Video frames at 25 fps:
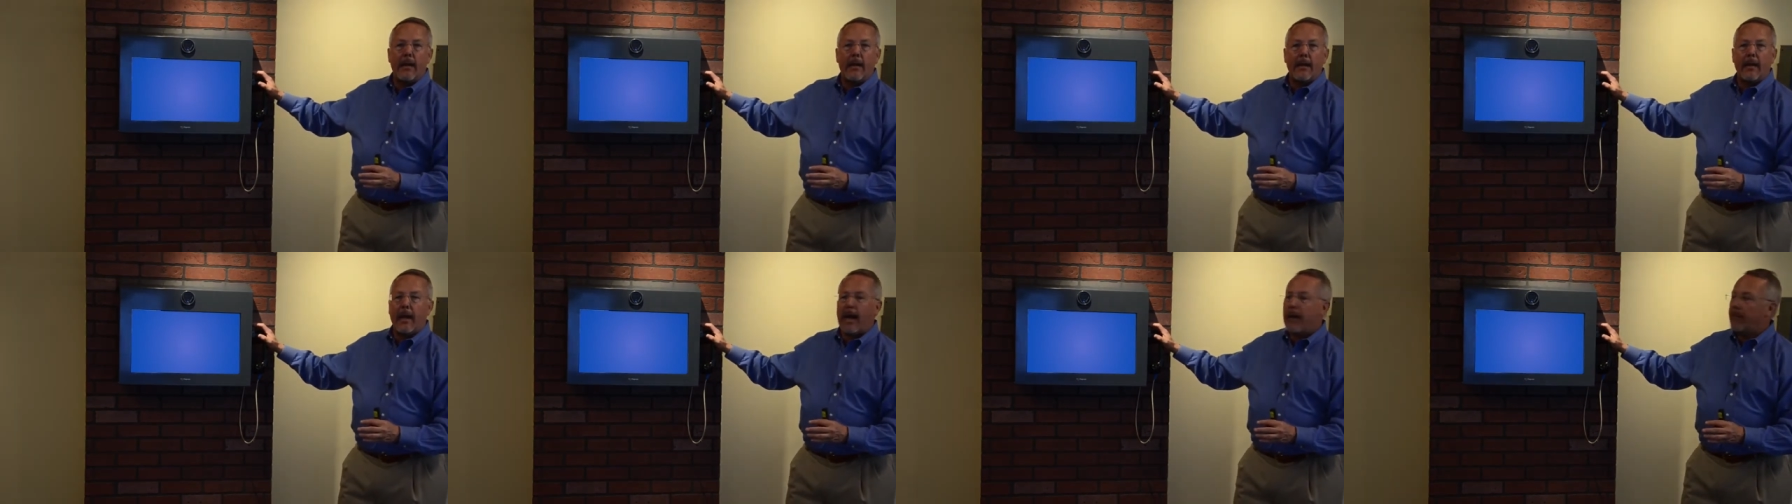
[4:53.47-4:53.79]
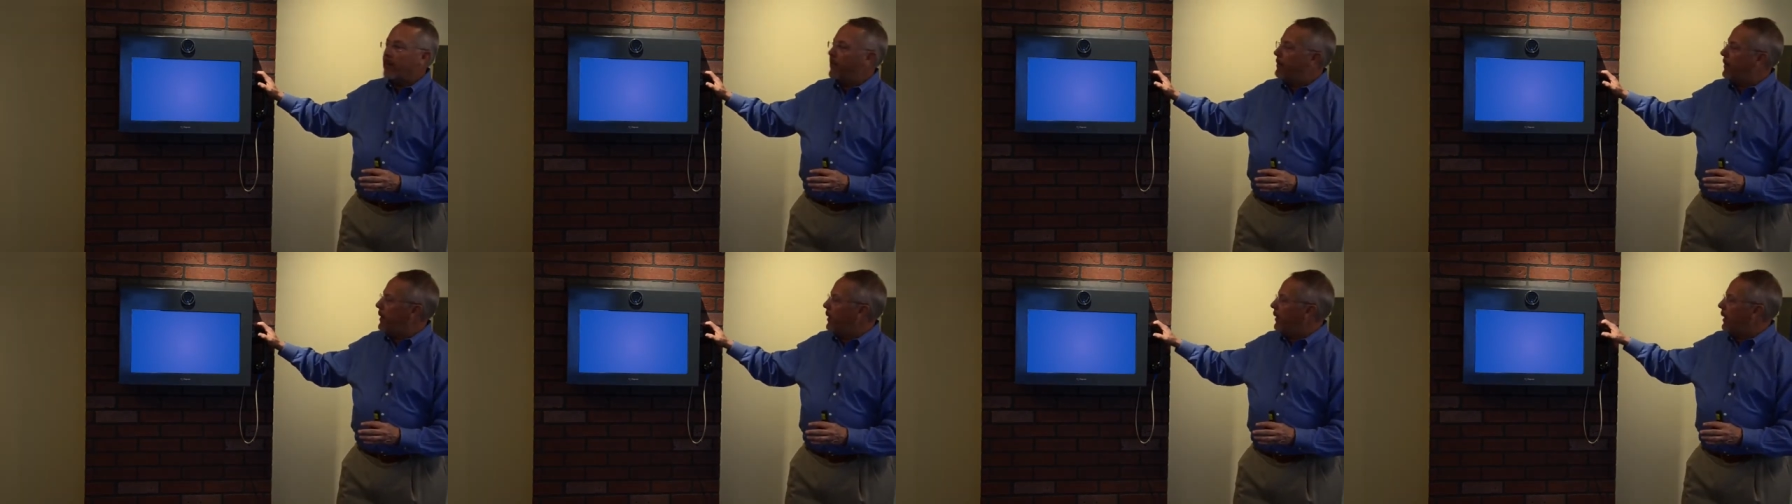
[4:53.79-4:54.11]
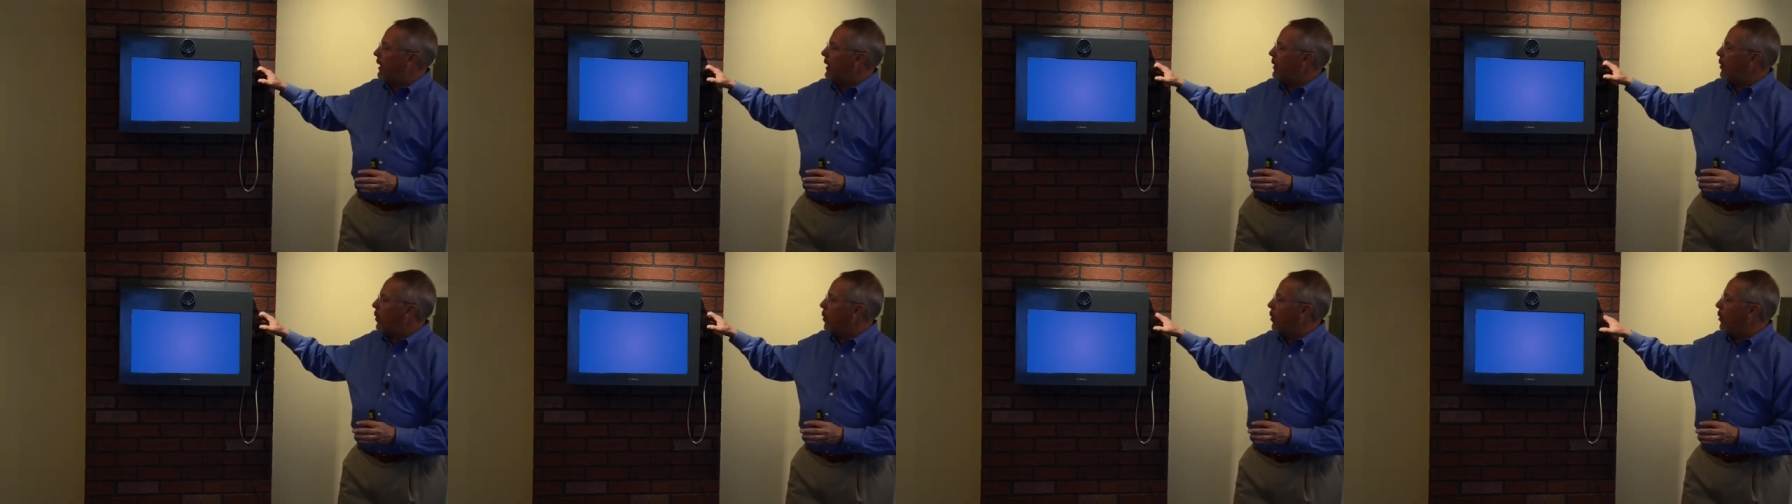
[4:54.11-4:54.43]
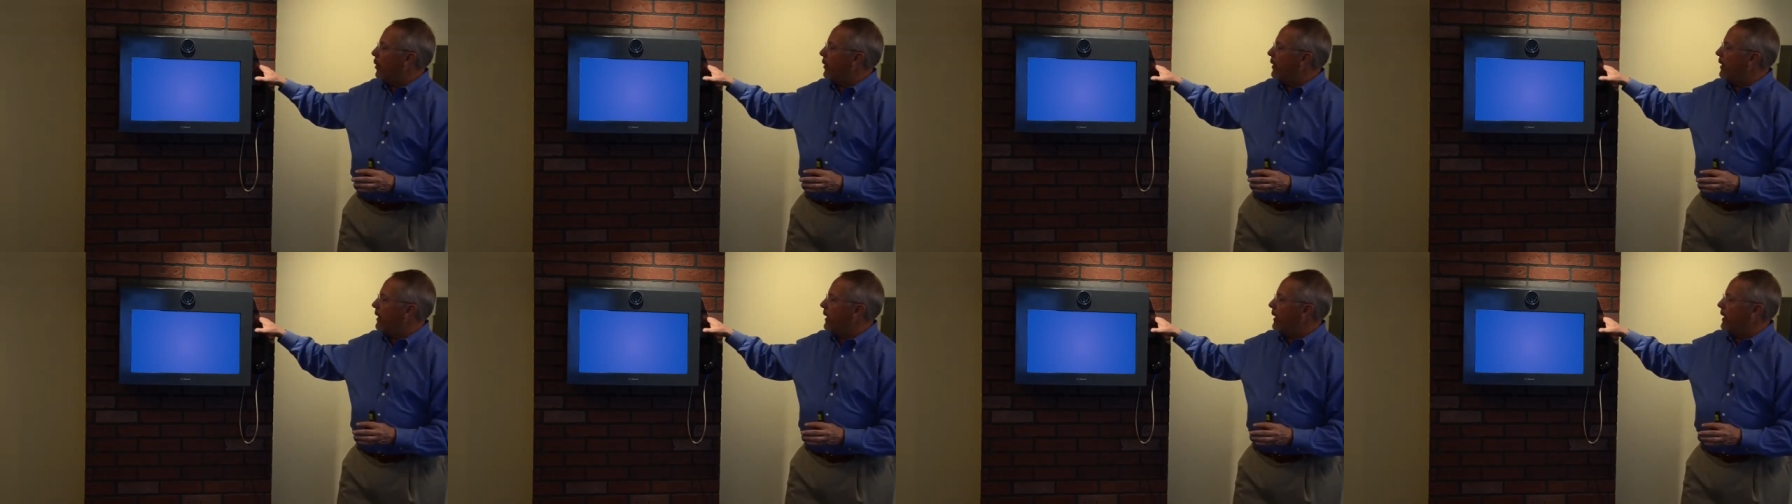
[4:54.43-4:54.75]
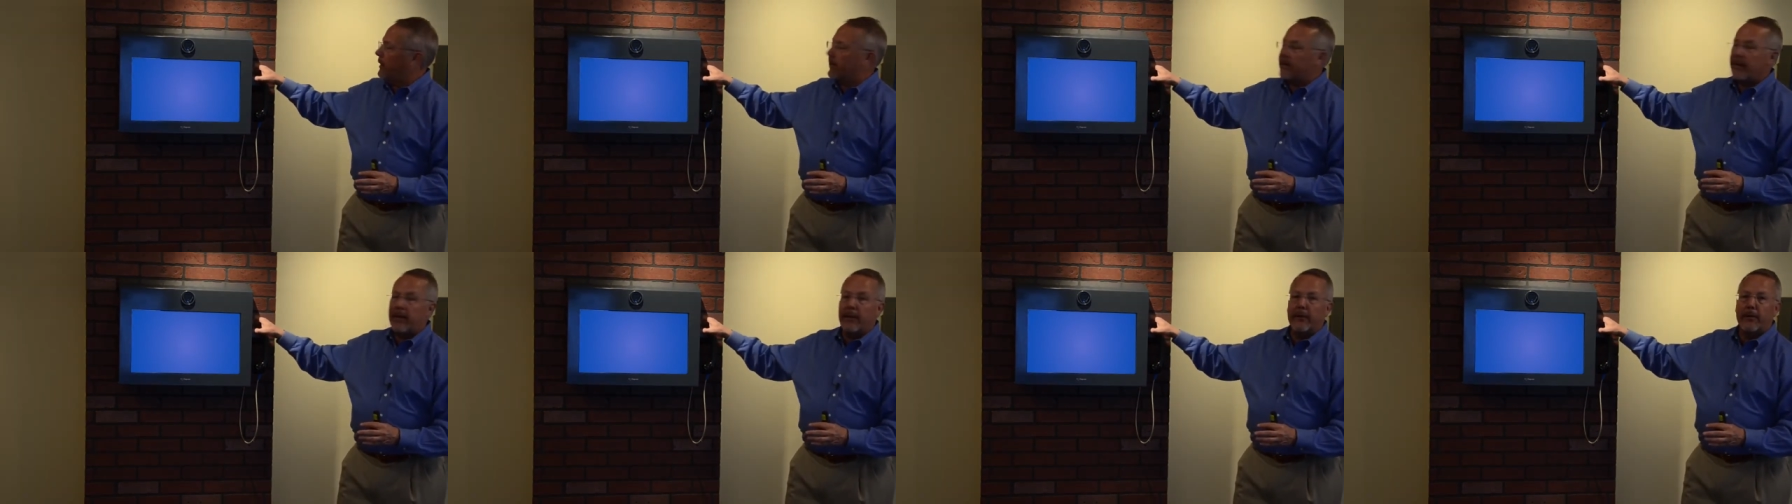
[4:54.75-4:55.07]
capability, or
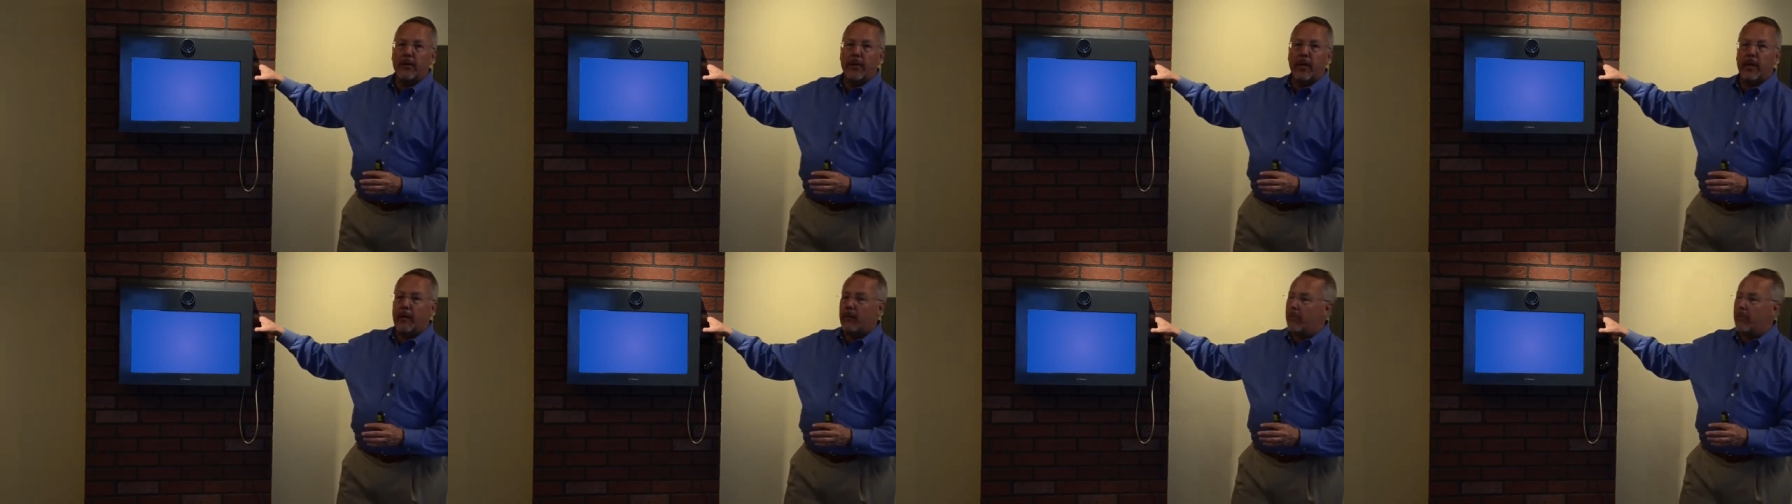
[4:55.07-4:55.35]
the dealer can